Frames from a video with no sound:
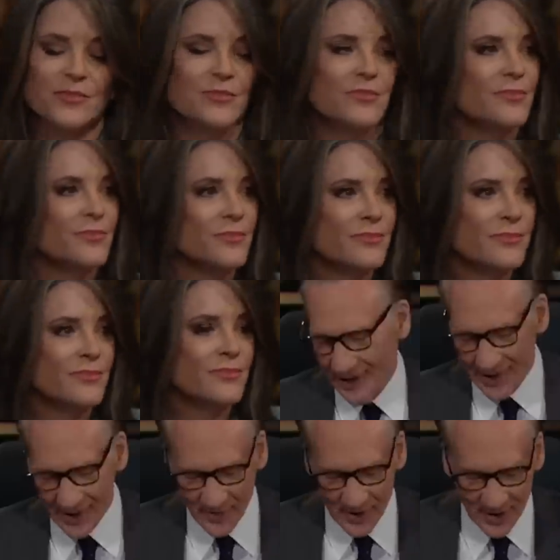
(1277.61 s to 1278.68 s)
kidding
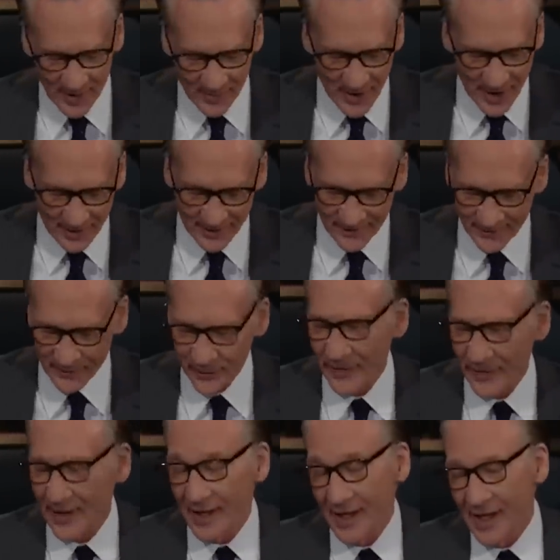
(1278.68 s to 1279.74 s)
about it.
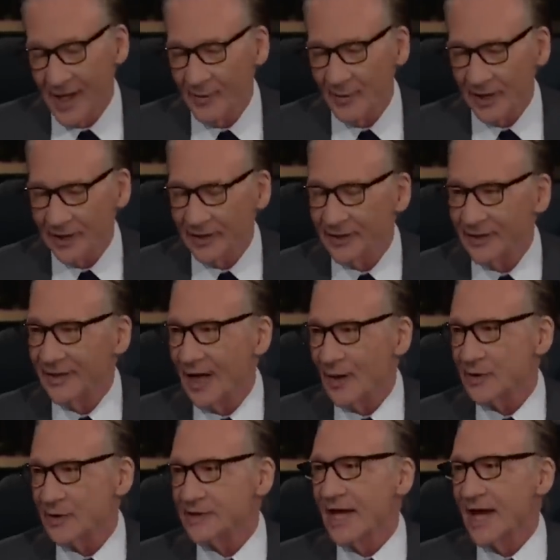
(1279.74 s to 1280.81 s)

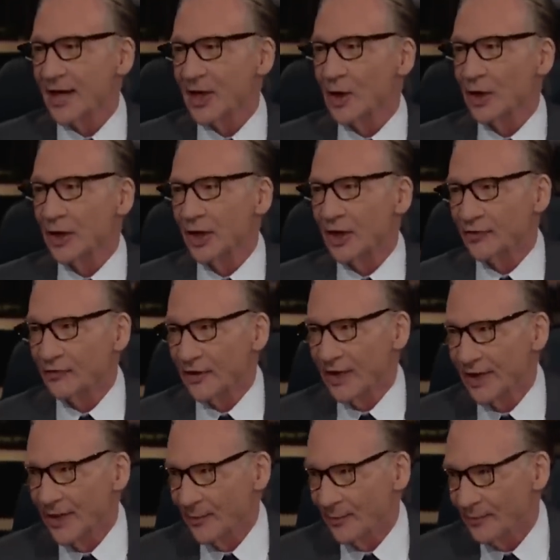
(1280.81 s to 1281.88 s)
That was not a good look
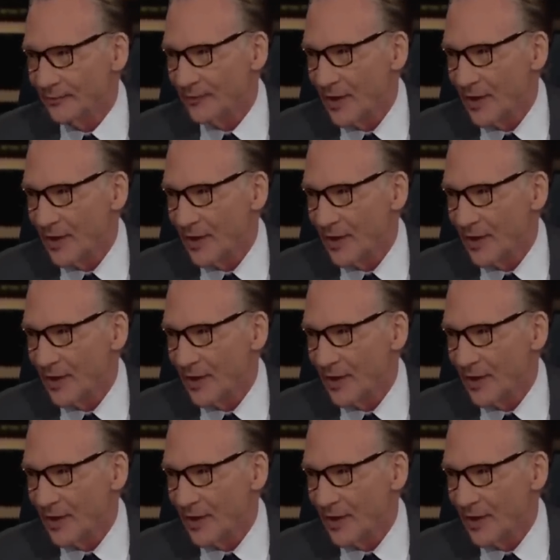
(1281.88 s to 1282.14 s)
for him.